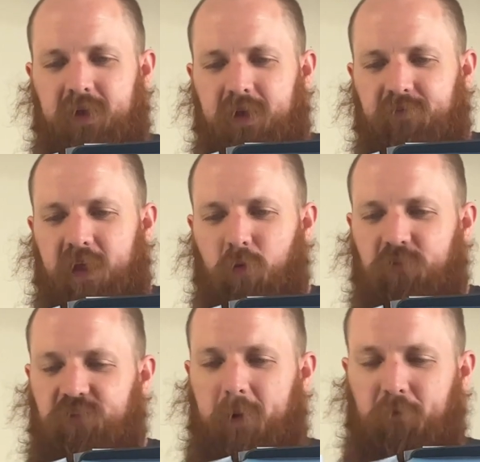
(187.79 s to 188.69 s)
If they were
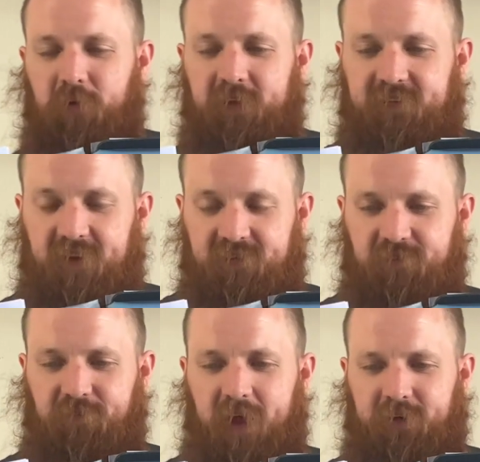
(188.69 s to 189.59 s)
separately
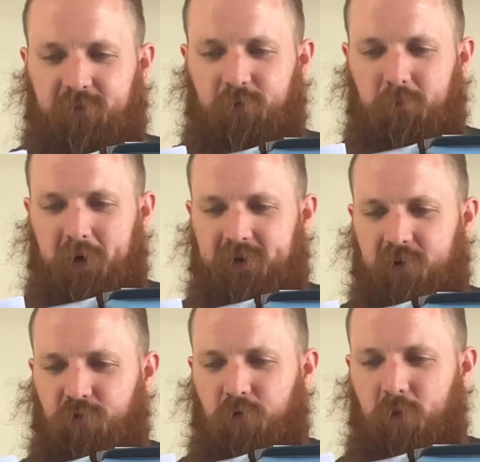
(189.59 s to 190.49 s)
testified to by
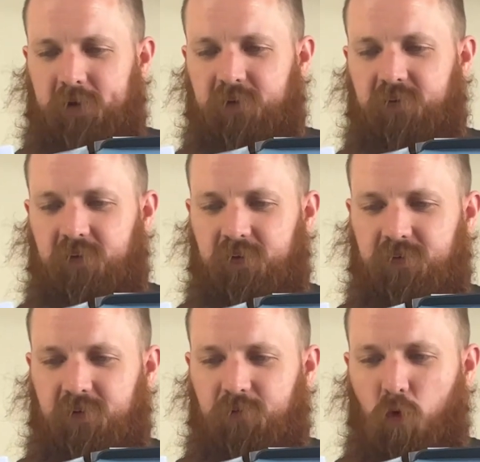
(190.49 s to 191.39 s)
different
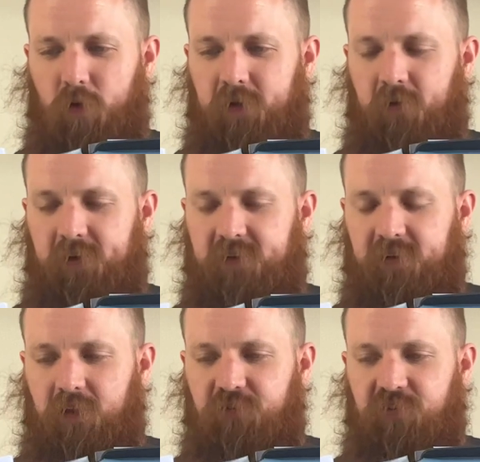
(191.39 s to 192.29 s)
witnesses of ordinary
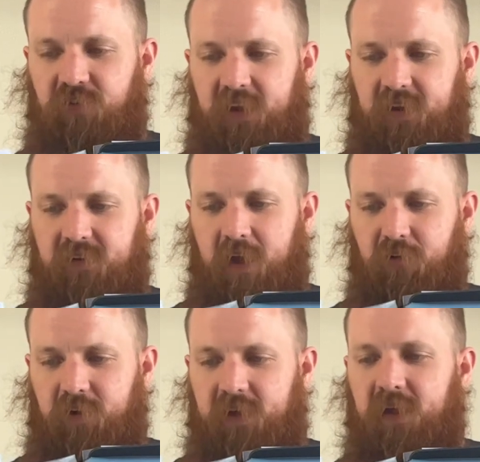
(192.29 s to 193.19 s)
intelligence and
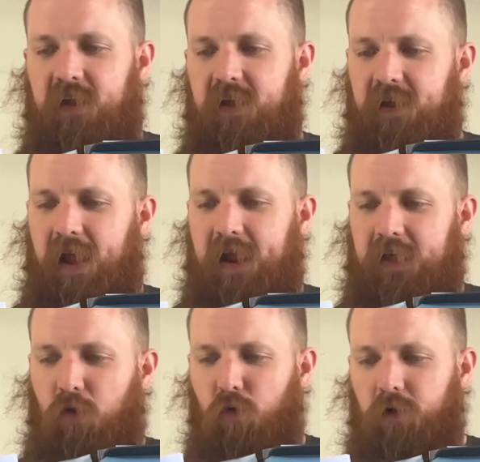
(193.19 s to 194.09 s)
integrity in
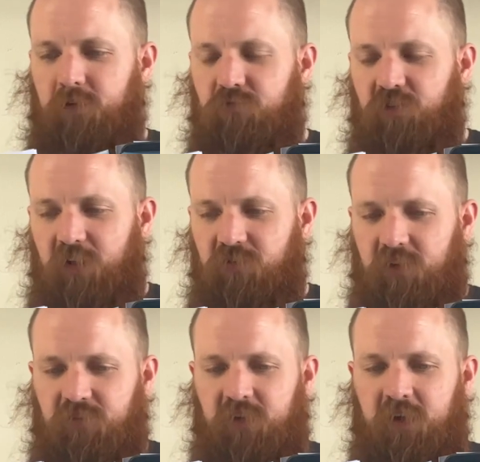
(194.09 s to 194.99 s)
any court of
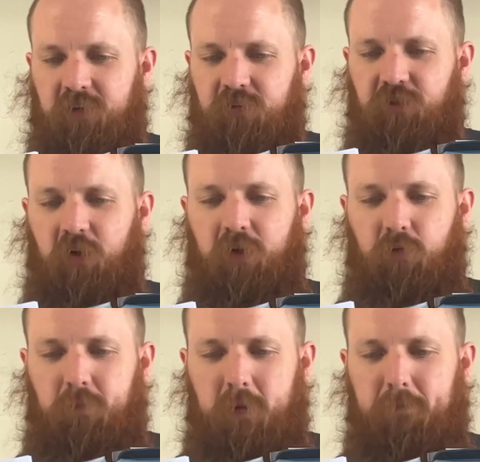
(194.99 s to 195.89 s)
justice, the jury
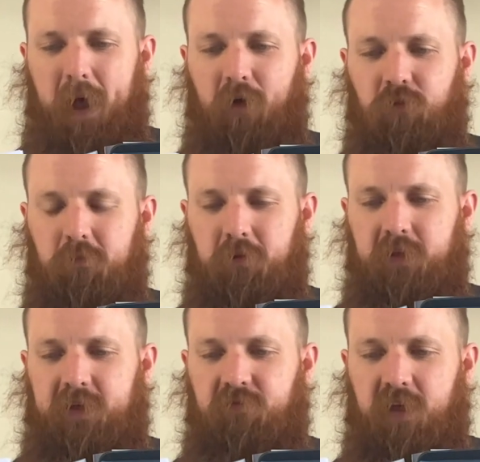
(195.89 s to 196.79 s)
would be bound to
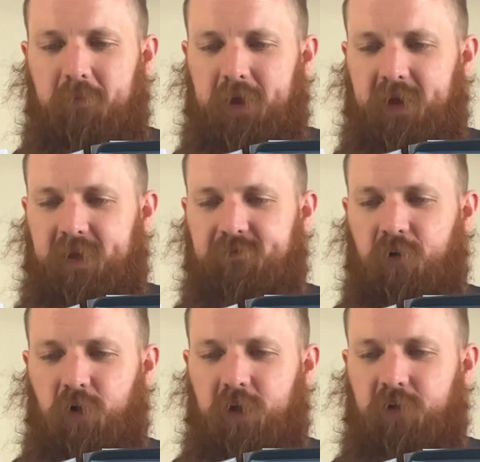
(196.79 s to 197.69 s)
believe them, and a
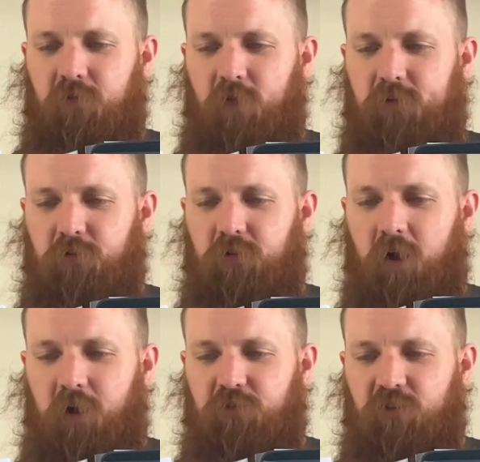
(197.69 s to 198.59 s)
verdict rendered
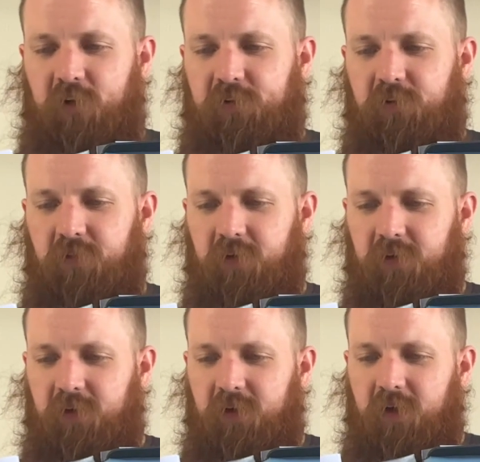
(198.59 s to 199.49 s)
contrary to
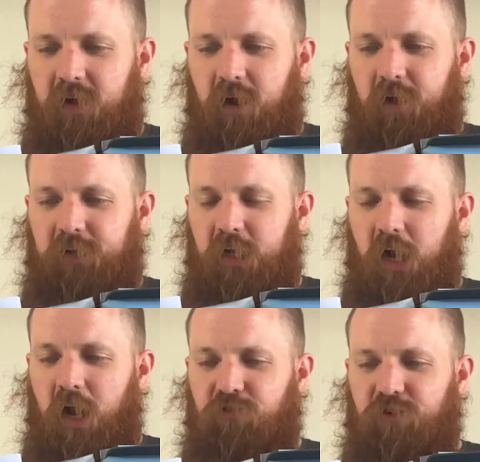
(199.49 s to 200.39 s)
the
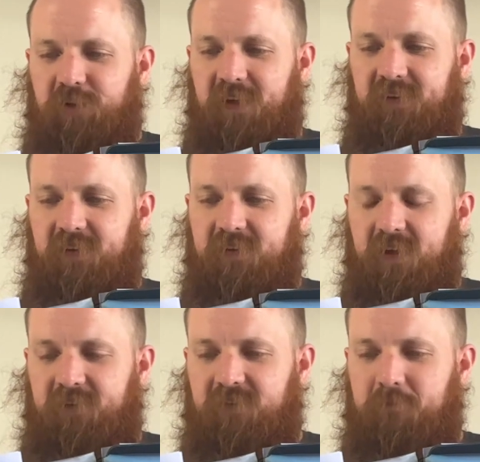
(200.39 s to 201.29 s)
uncontradicted
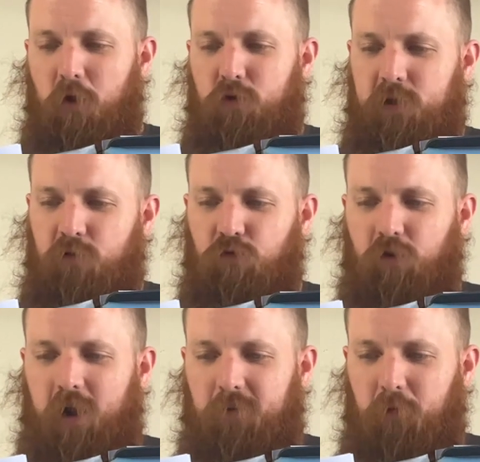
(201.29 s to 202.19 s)
testimony of
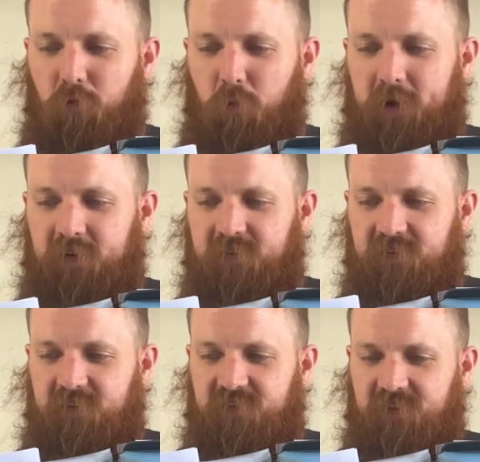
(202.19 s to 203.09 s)
credible
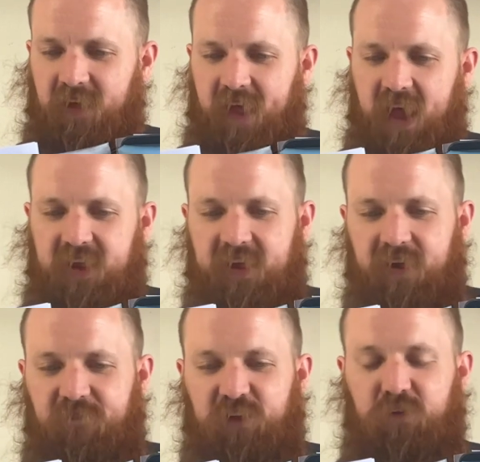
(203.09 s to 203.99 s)
witnesses to any
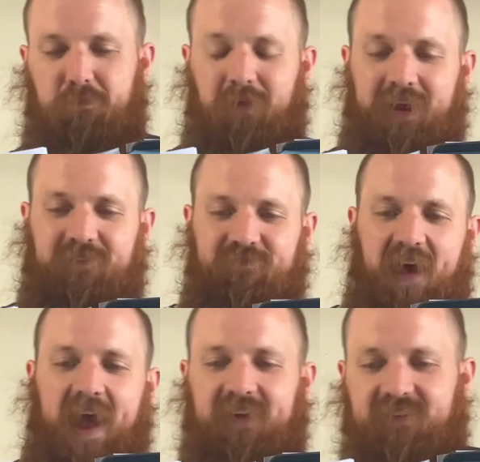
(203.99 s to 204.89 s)
of these plain
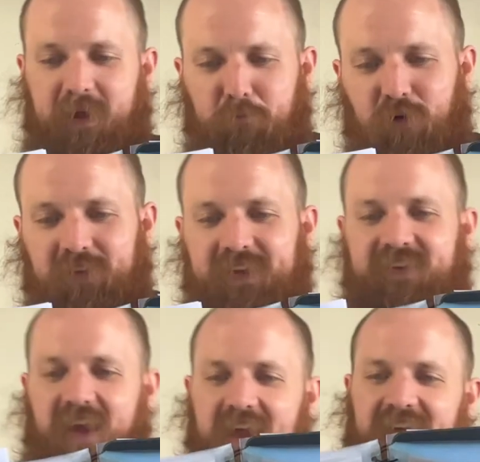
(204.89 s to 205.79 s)
facts separately
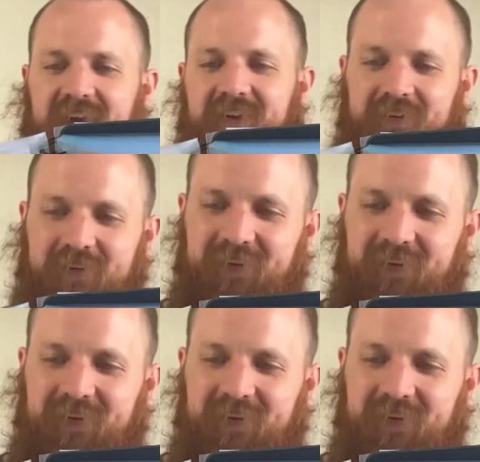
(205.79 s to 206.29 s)
taken